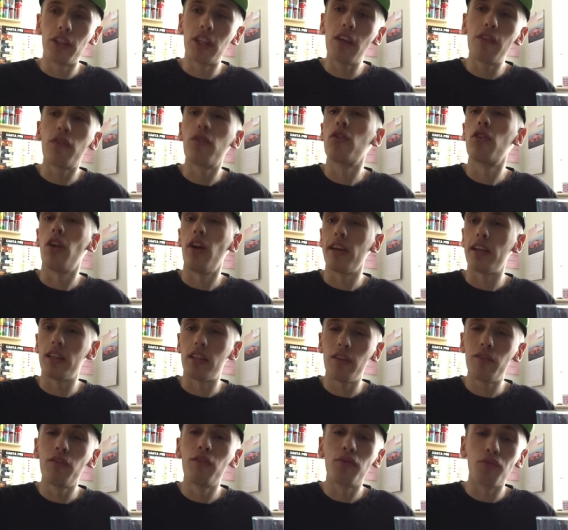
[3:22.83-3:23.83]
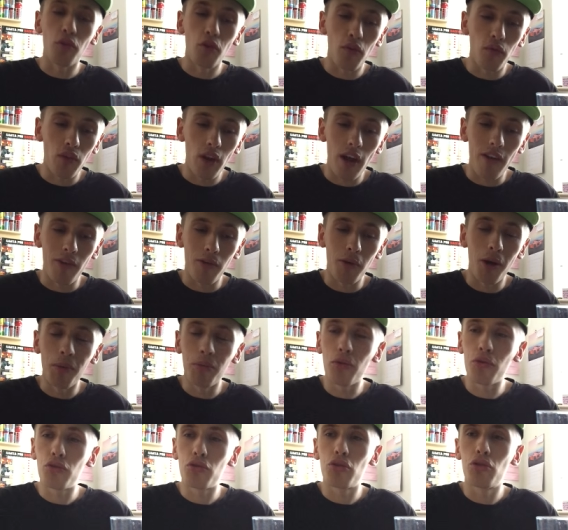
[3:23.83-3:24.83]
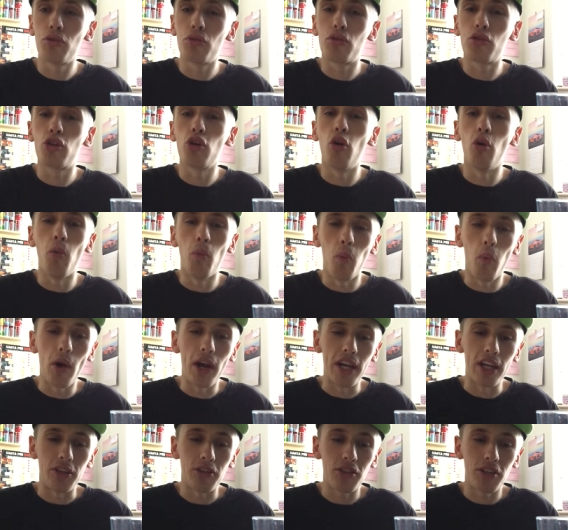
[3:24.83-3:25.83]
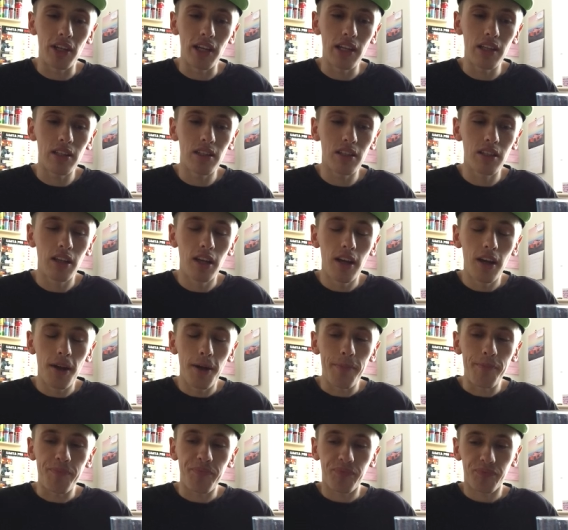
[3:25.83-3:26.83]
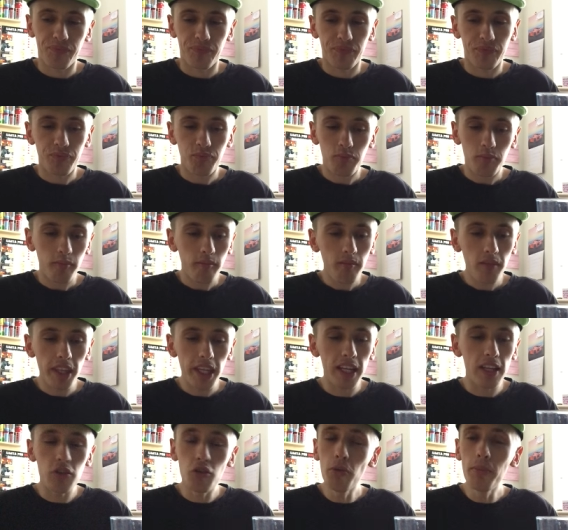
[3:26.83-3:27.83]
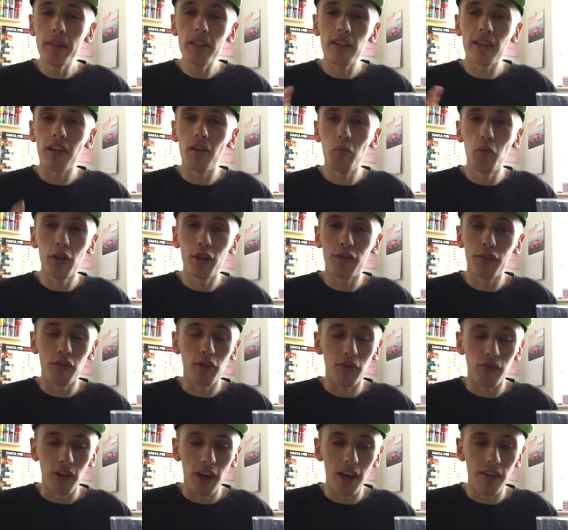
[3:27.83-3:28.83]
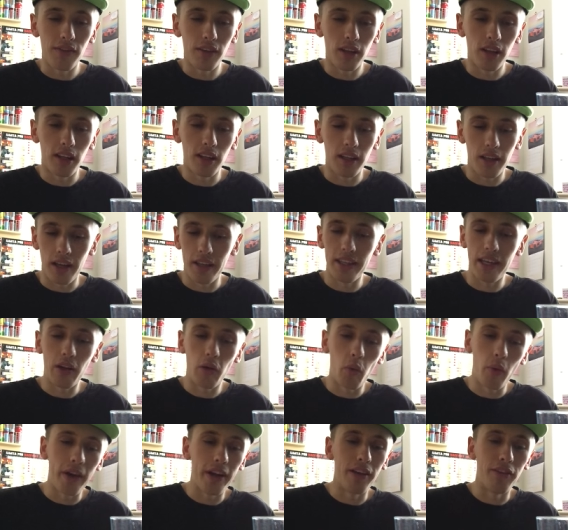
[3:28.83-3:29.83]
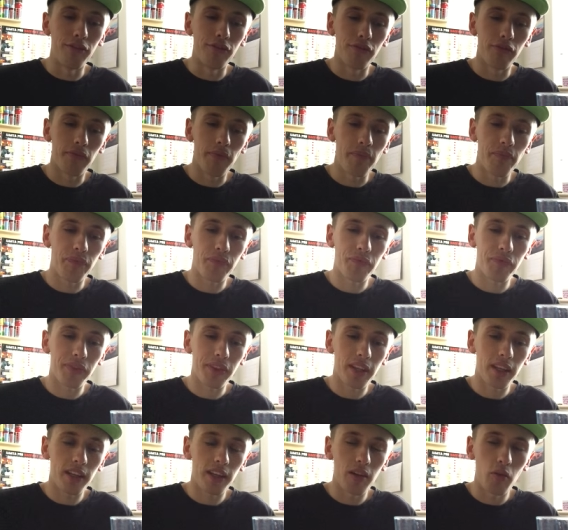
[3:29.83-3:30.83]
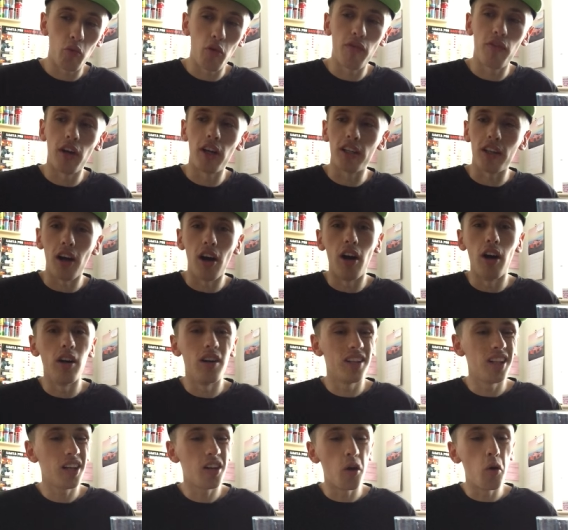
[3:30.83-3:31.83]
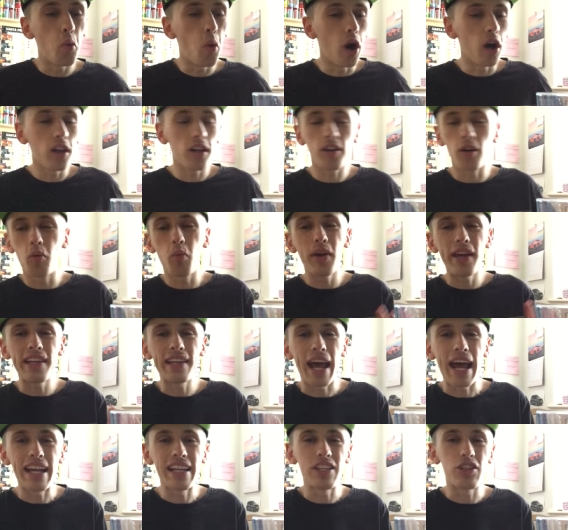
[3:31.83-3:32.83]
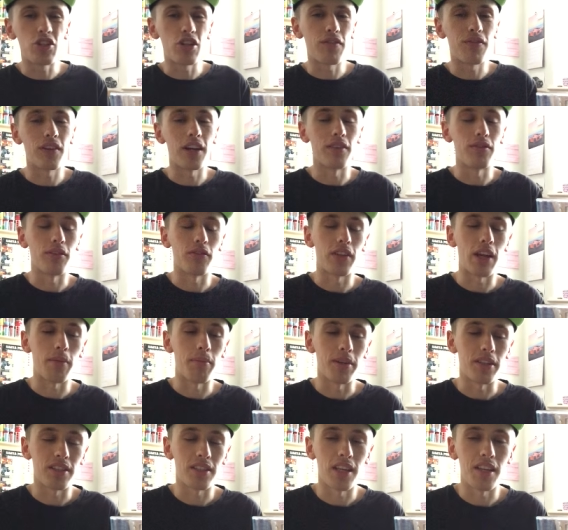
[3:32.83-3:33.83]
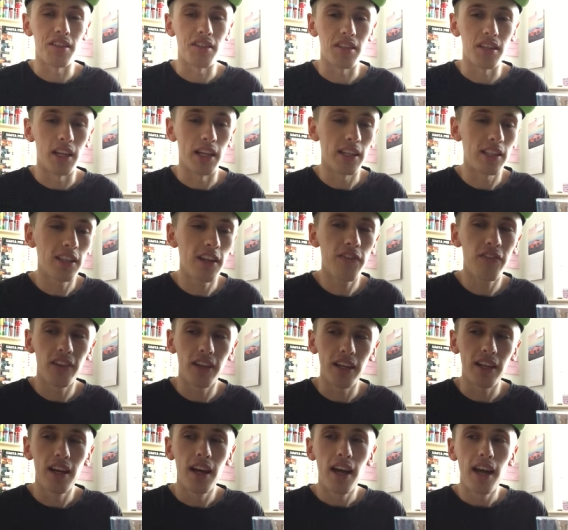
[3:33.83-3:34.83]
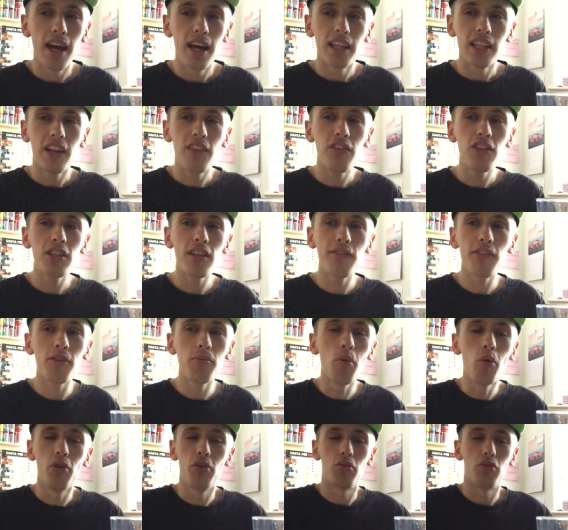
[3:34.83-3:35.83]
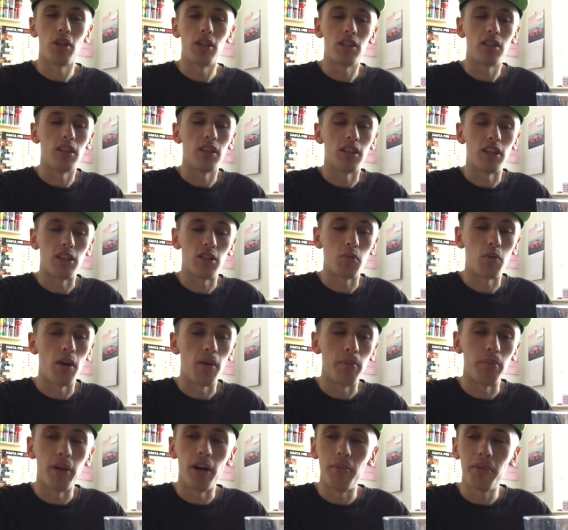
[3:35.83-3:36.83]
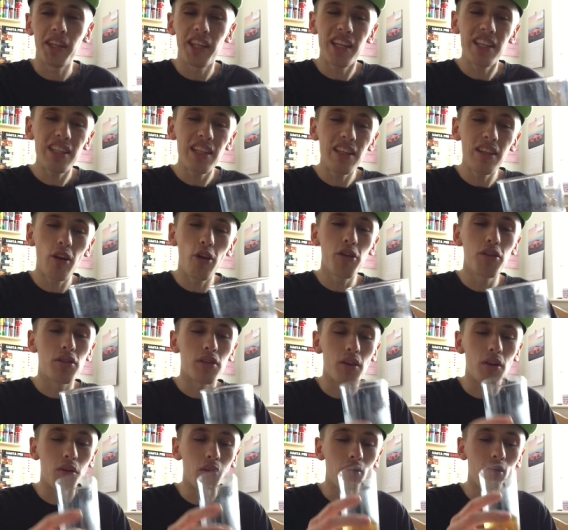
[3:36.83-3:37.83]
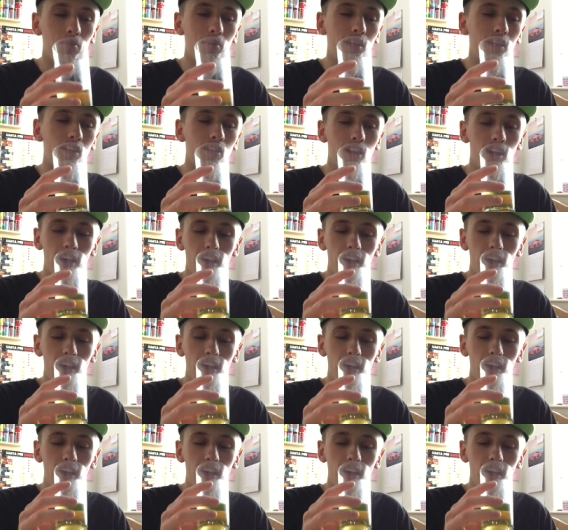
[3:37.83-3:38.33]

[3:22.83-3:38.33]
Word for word: a different, like a different fruit flavour, but I'm not too sure which. It, it's almost like a weird fruit flavour and then with with like a, like a like a weird energy flavor, if that makes sense. In it, it's definitely definitely something more interesting in this one. But I mean, is it nice though? I mean,